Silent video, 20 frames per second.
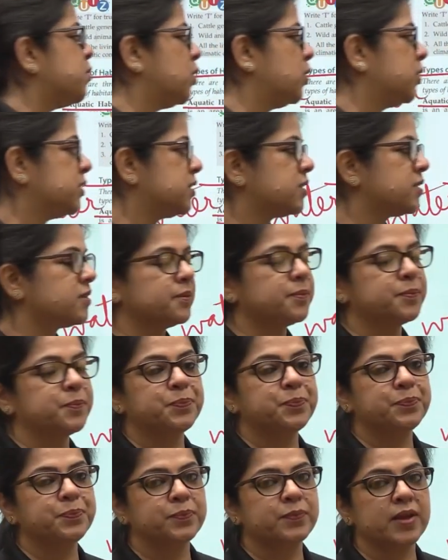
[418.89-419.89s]
monster
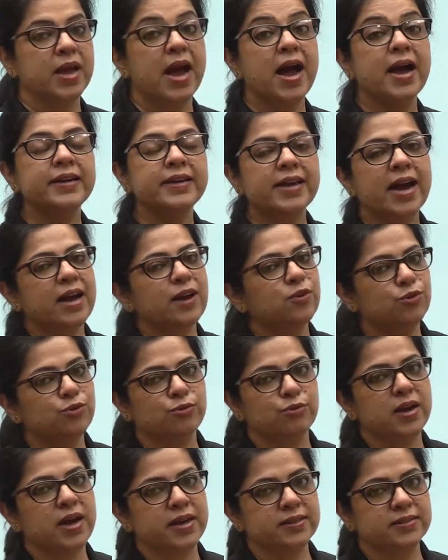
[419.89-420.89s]
and
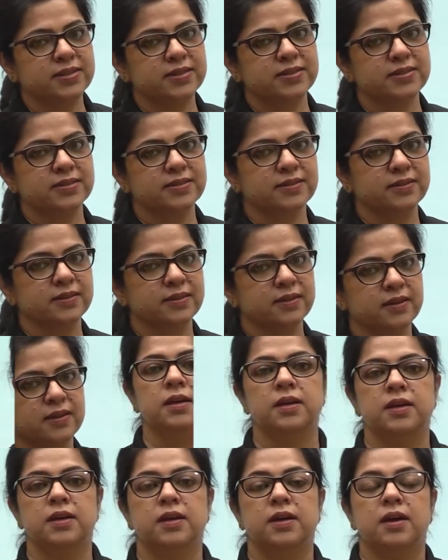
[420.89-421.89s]
kangaroo rats.
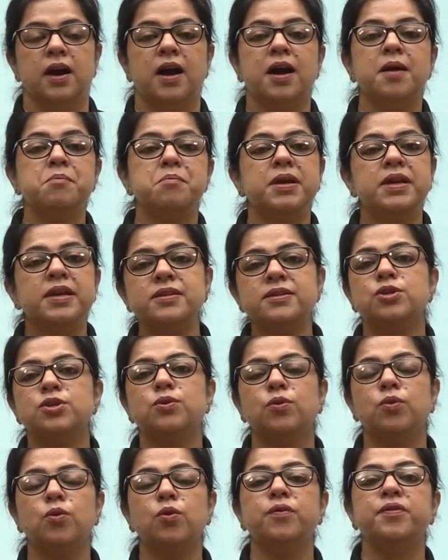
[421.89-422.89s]
A minute
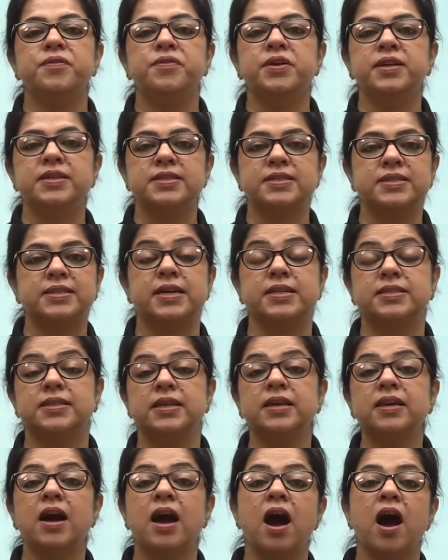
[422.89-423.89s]
ago, we were
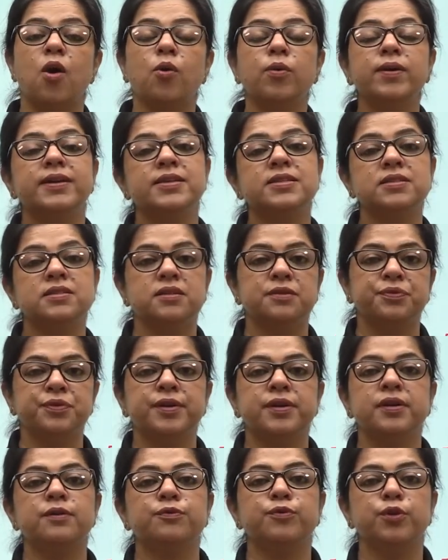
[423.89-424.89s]
discussing how it is difficult